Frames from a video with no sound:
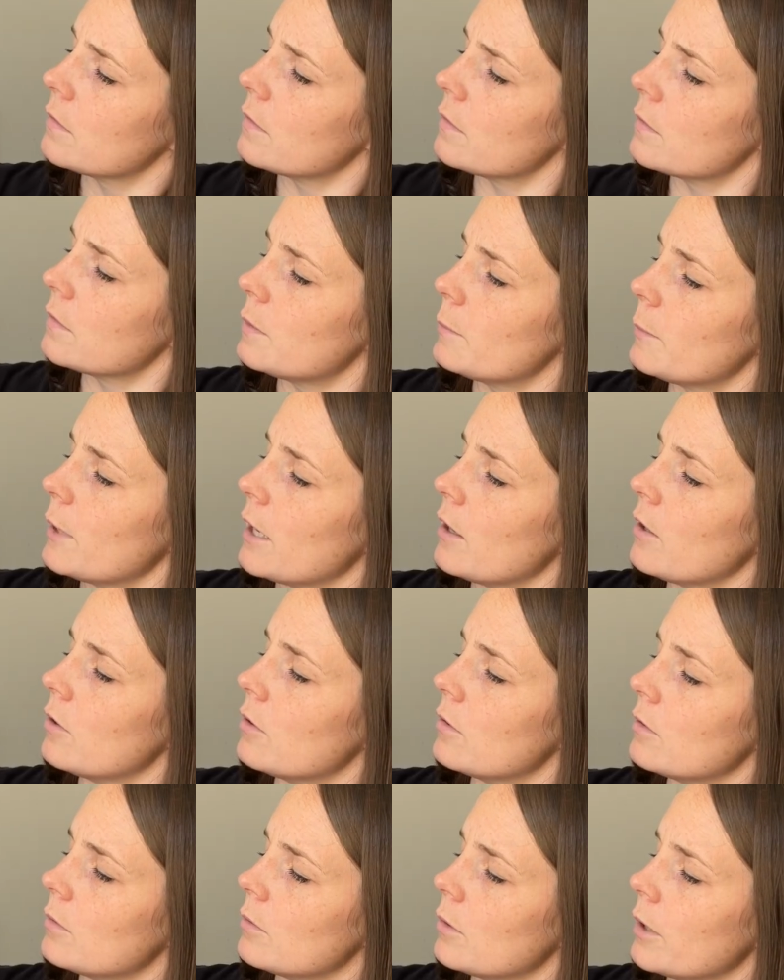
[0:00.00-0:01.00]
It's about,
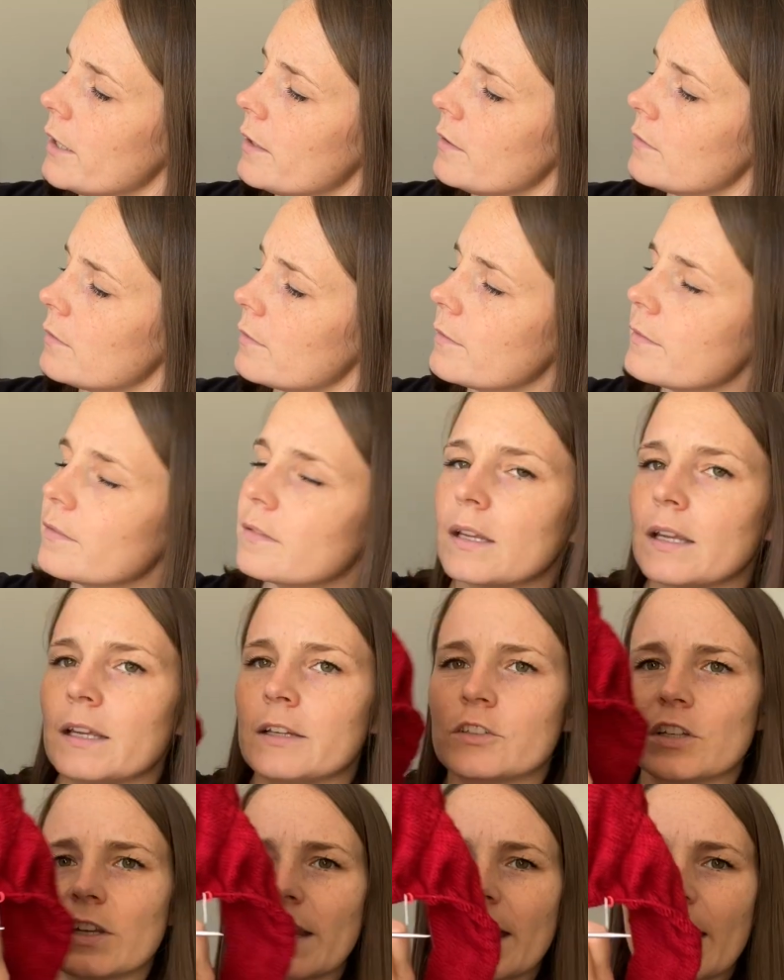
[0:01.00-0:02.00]
what, 1.5
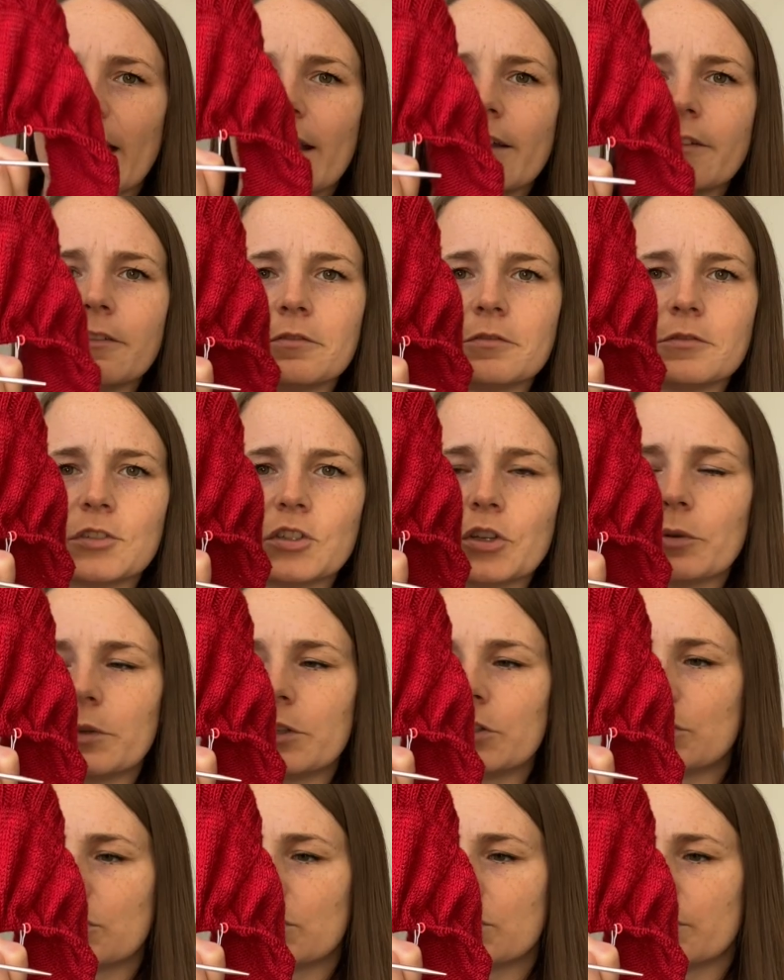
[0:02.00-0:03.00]
inches, 2
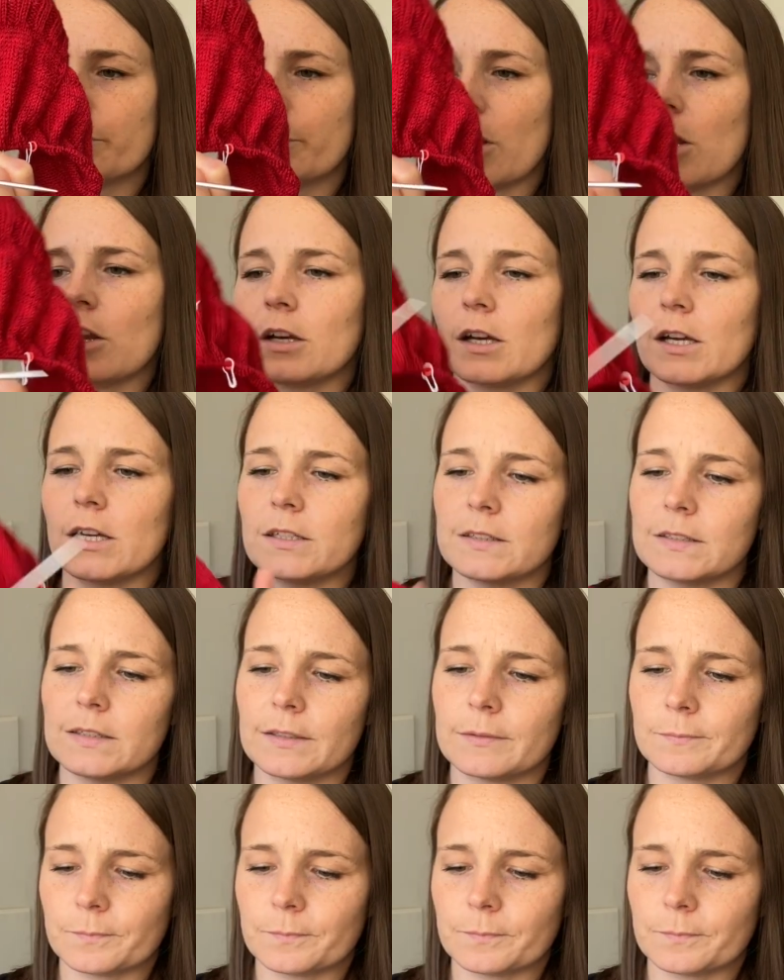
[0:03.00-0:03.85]
inches of progress.